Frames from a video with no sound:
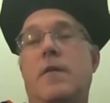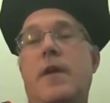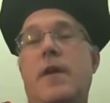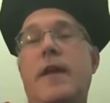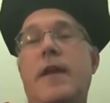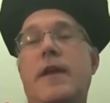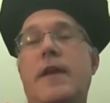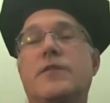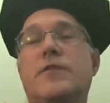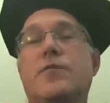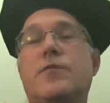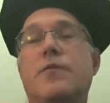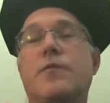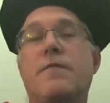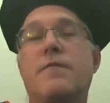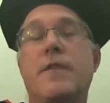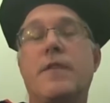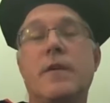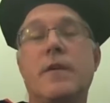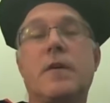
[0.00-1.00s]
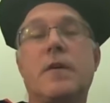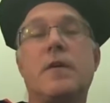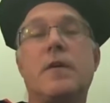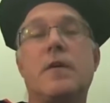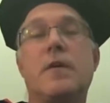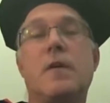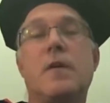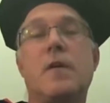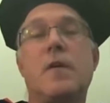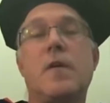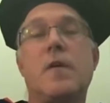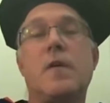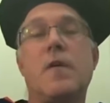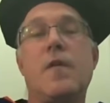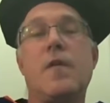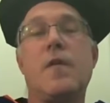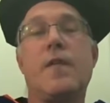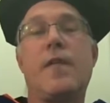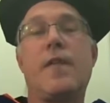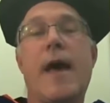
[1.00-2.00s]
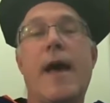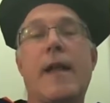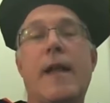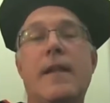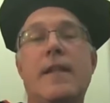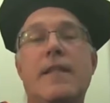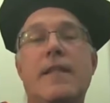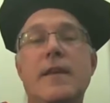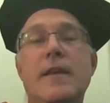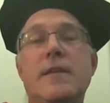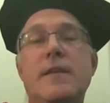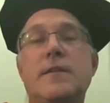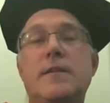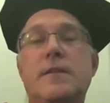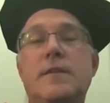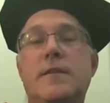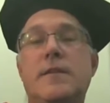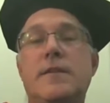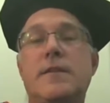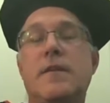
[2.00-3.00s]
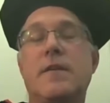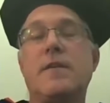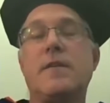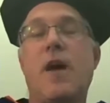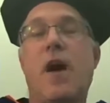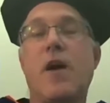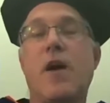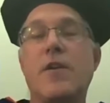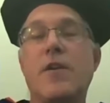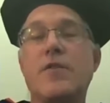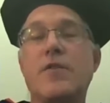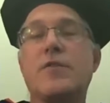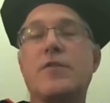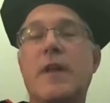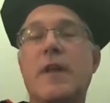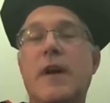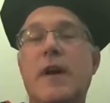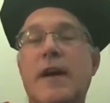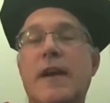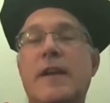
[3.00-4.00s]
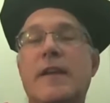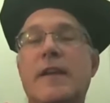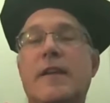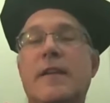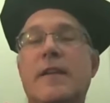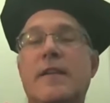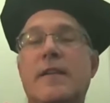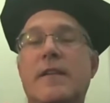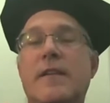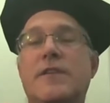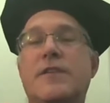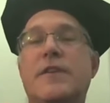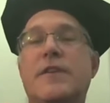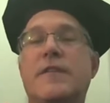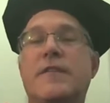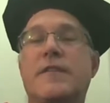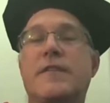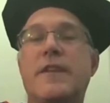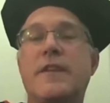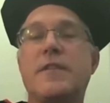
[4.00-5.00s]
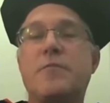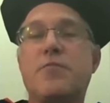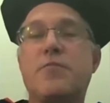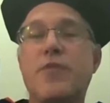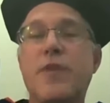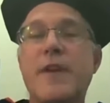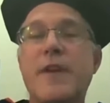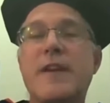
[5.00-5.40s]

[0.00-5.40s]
is reveal that these underlying conditions, these pre